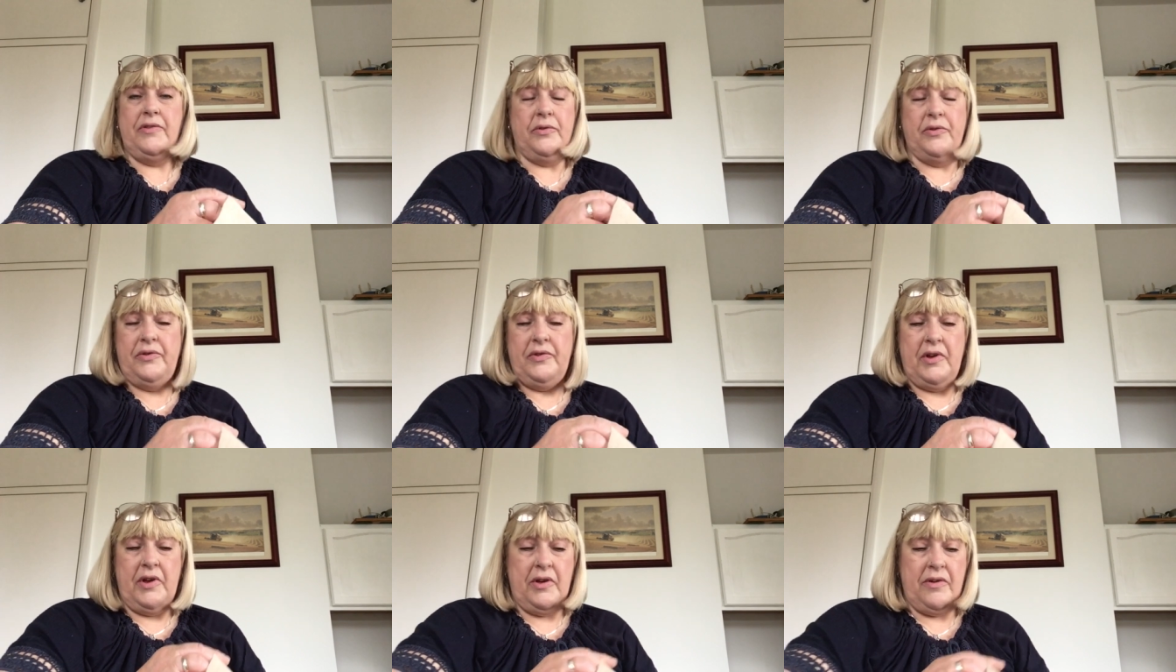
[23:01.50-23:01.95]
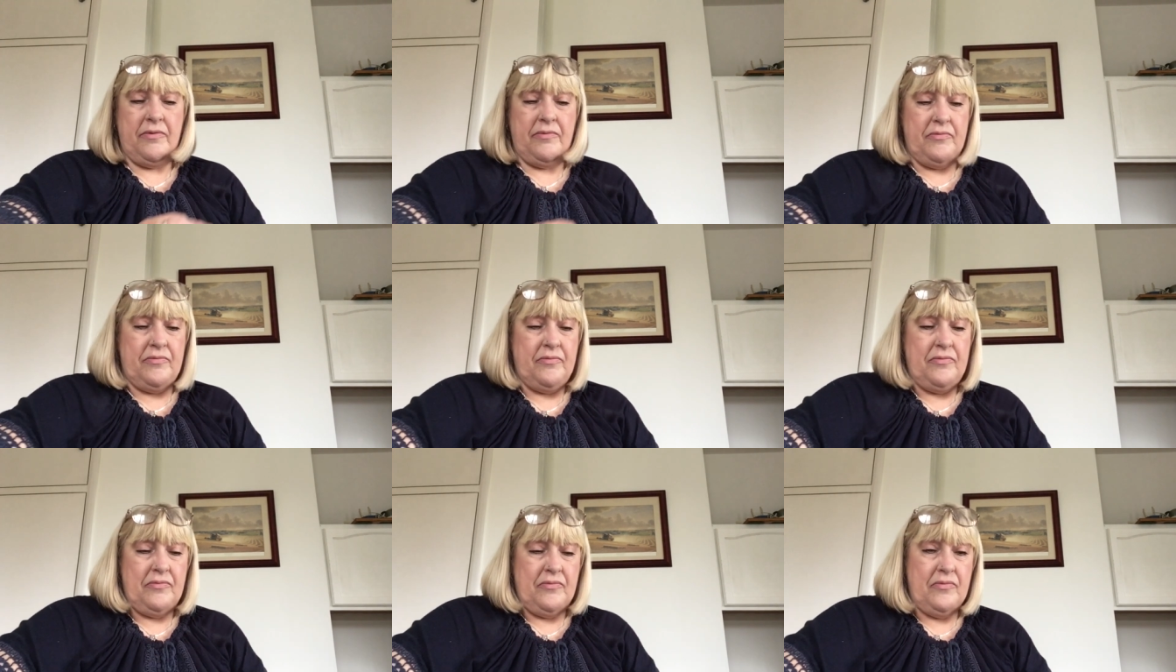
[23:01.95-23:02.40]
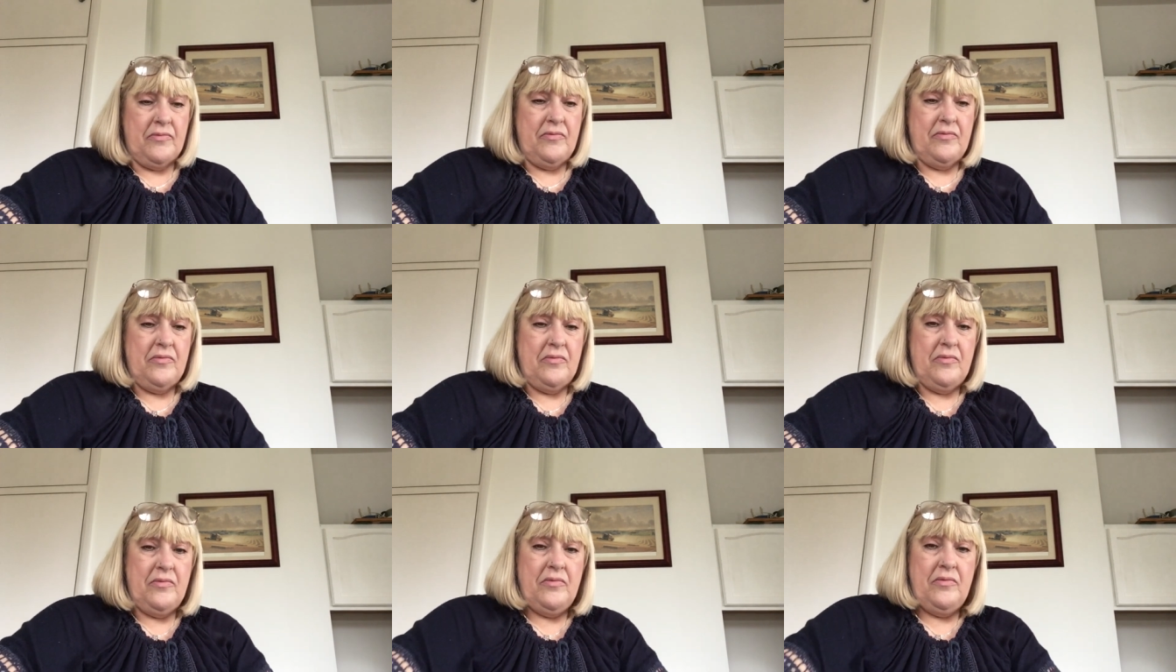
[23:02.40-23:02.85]
does it.
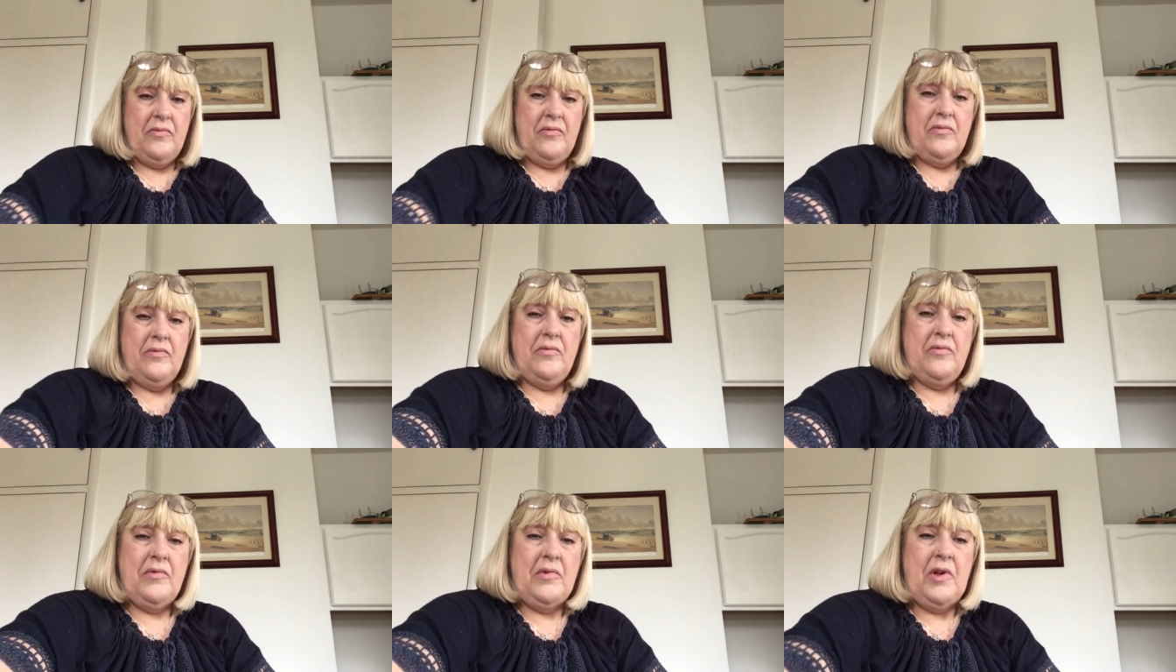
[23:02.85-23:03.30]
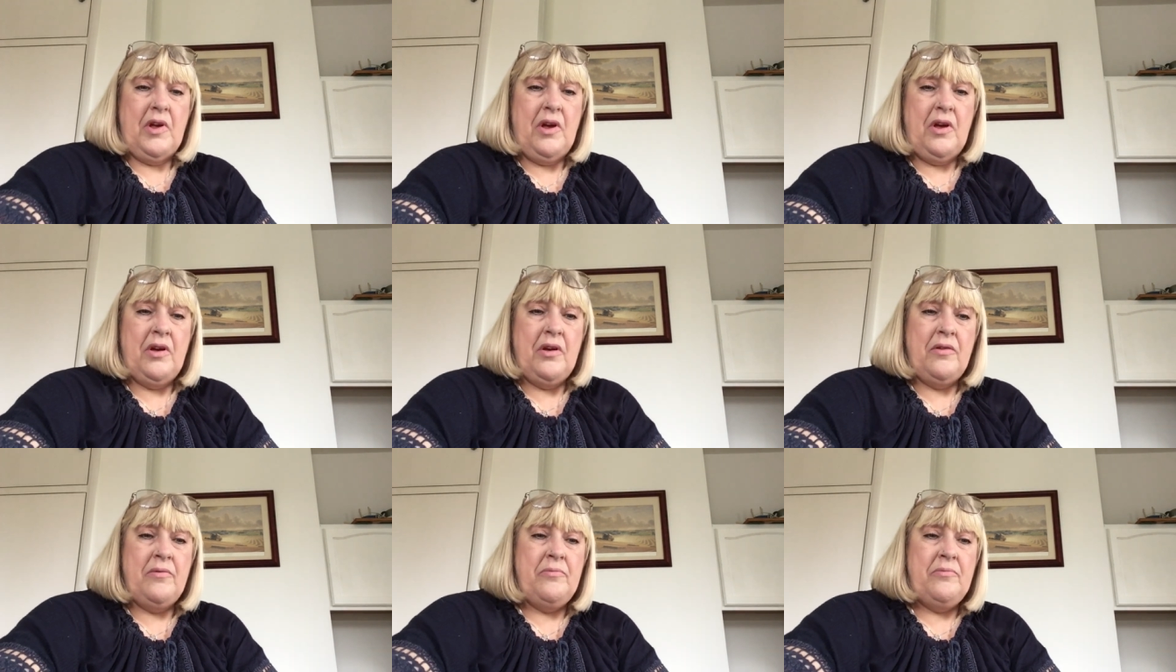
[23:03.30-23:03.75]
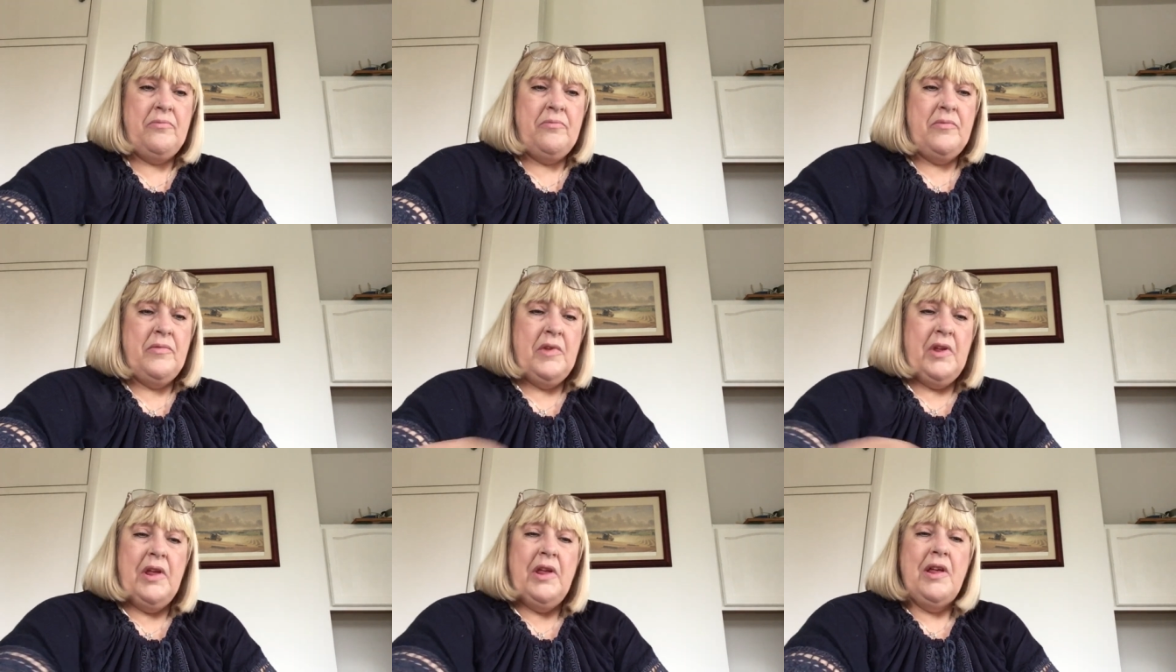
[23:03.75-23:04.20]
Um,
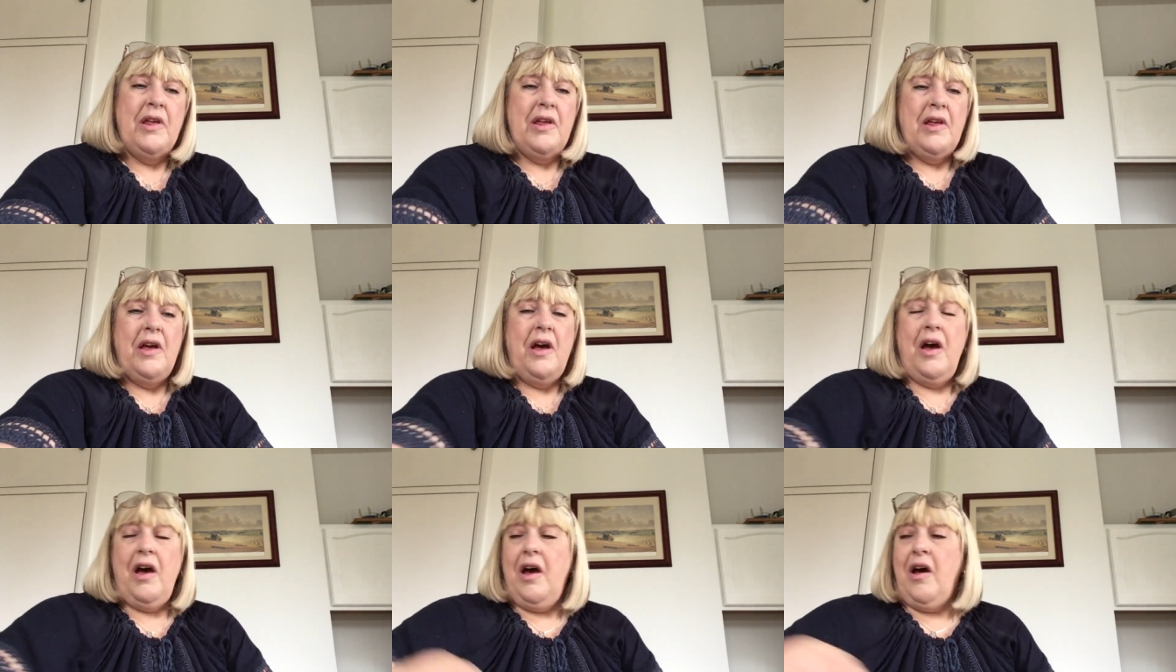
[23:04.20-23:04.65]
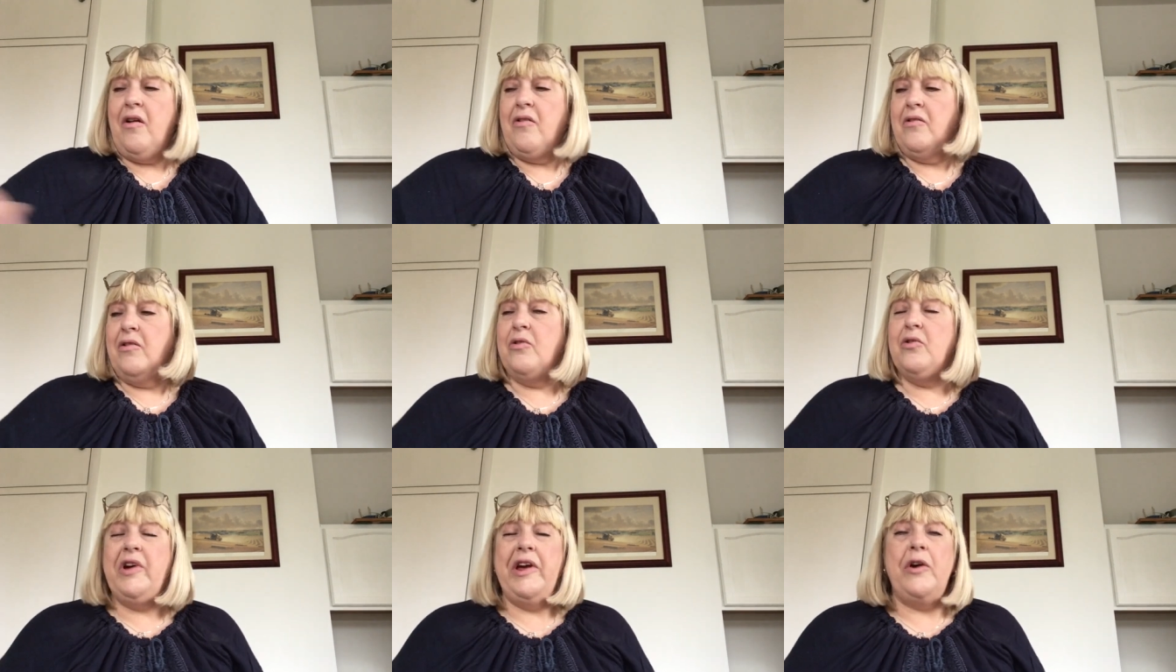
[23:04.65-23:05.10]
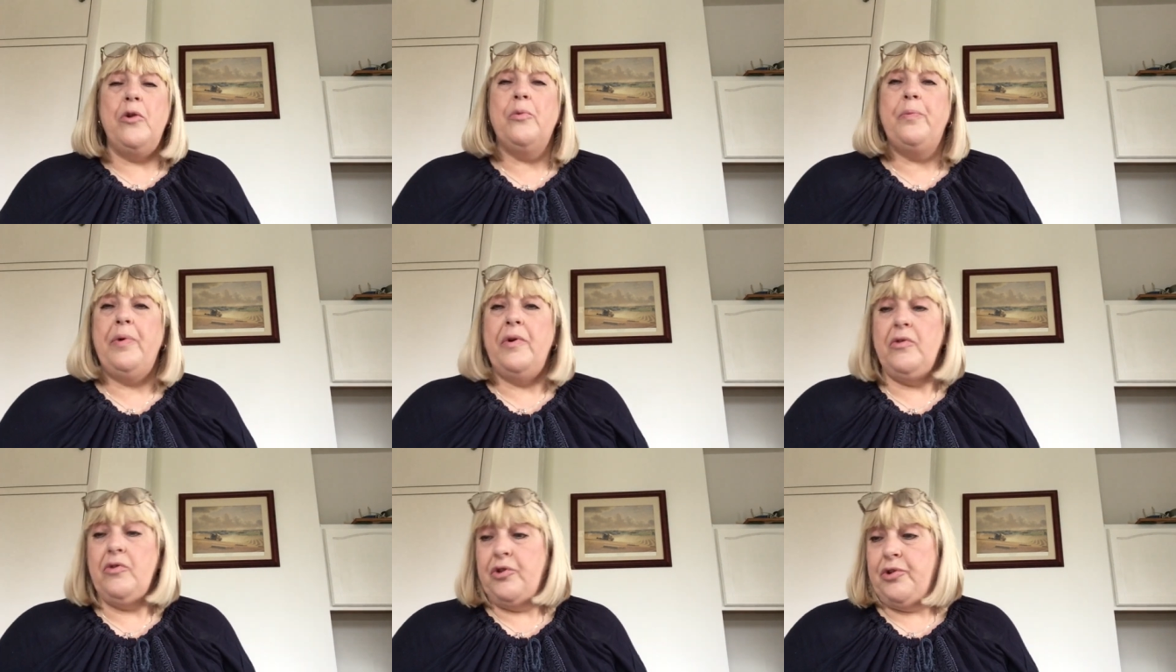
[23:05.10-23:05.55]
I'll look it up
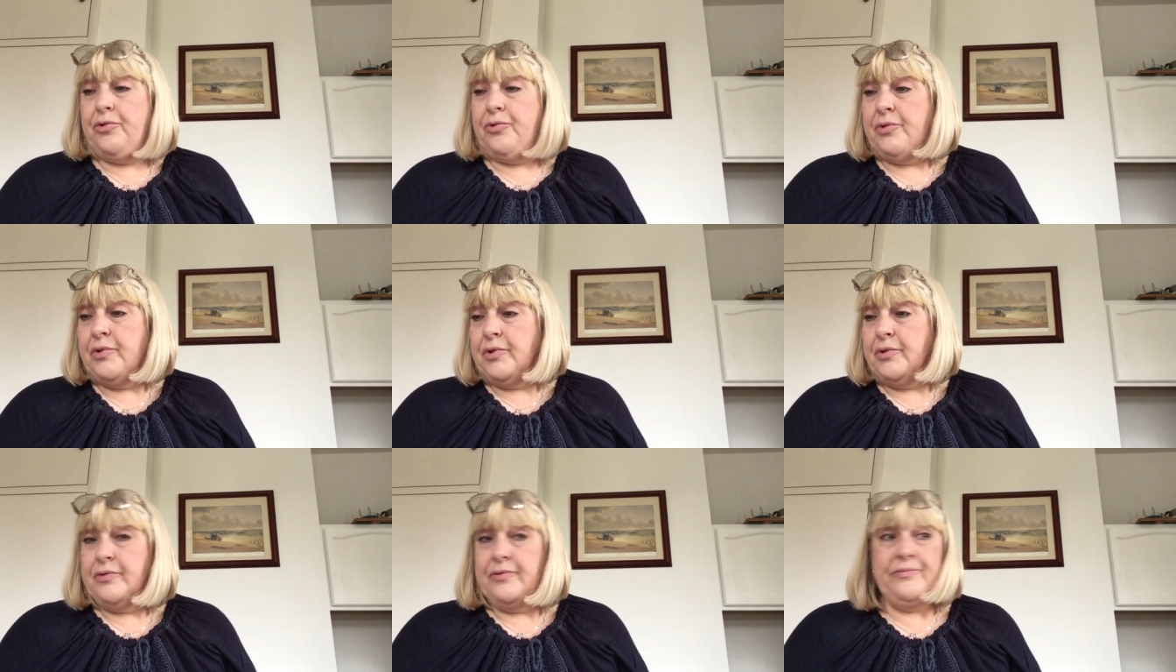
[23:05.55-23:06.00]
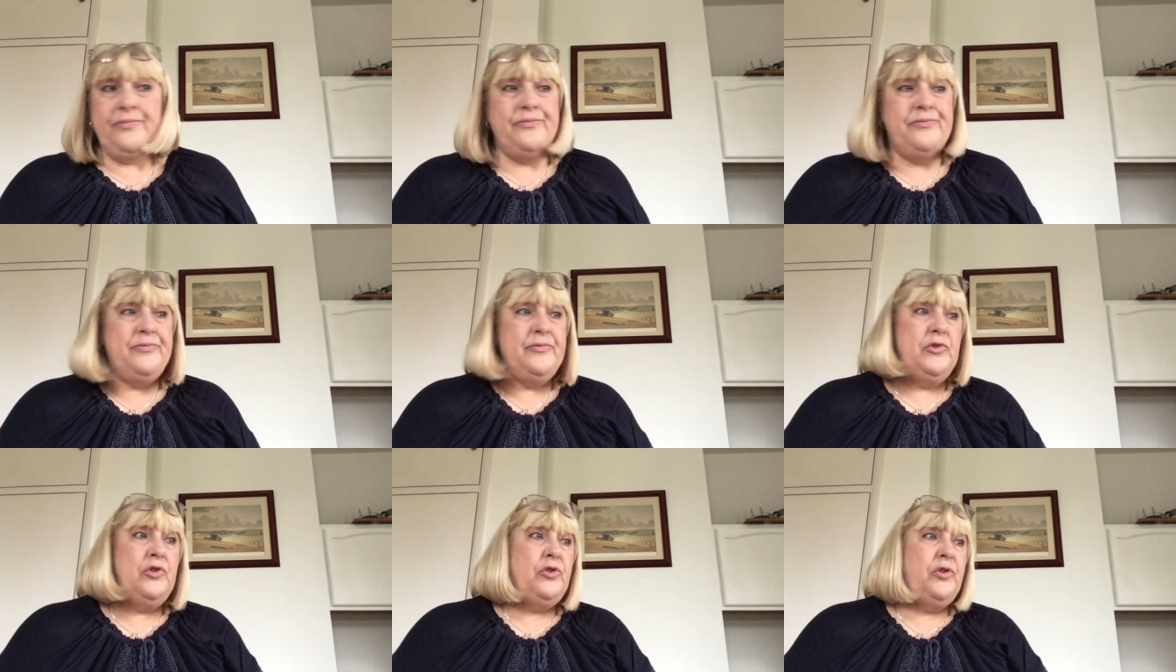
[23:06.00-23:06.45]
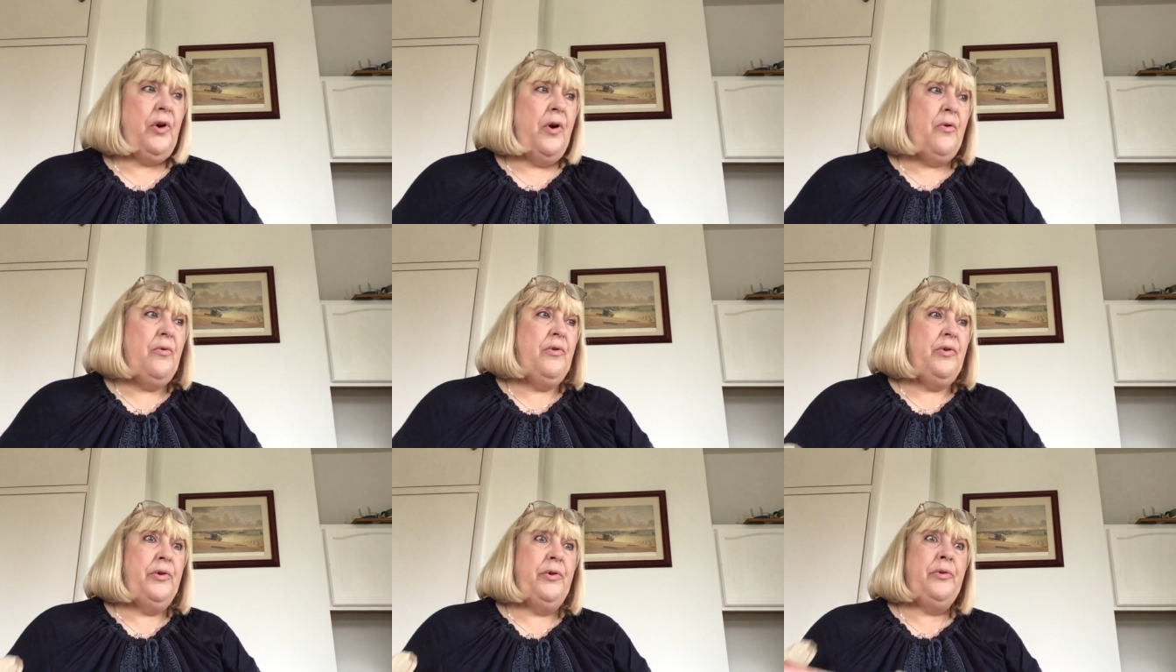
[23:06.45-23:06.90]
on Google. Good
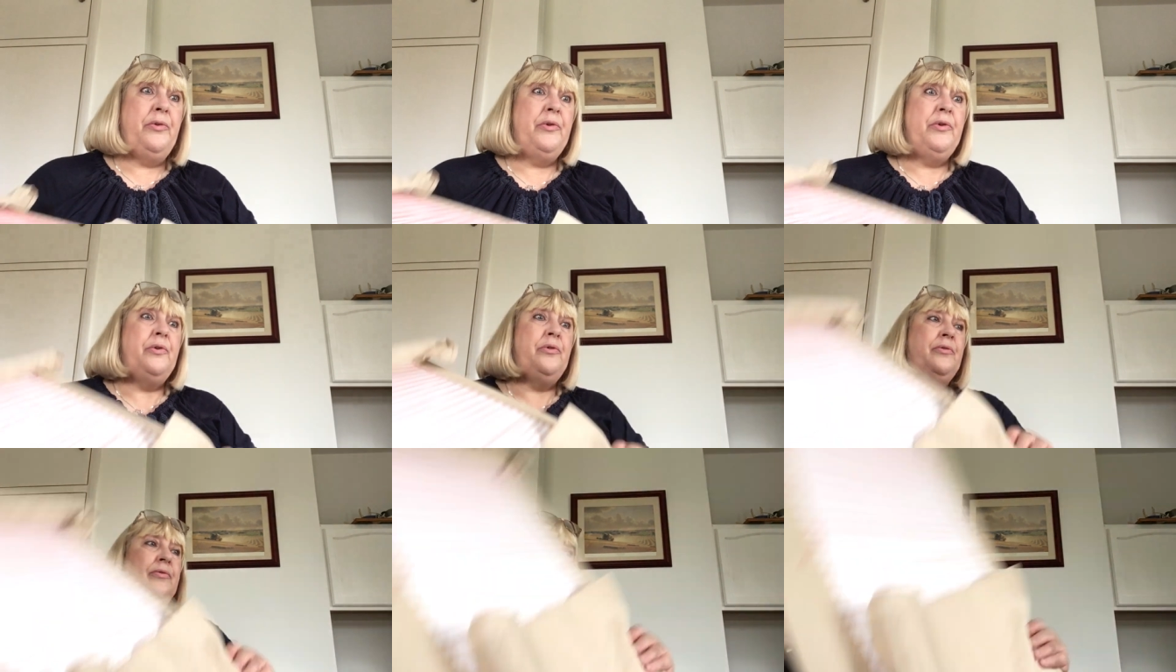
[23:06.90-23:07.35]
old Google.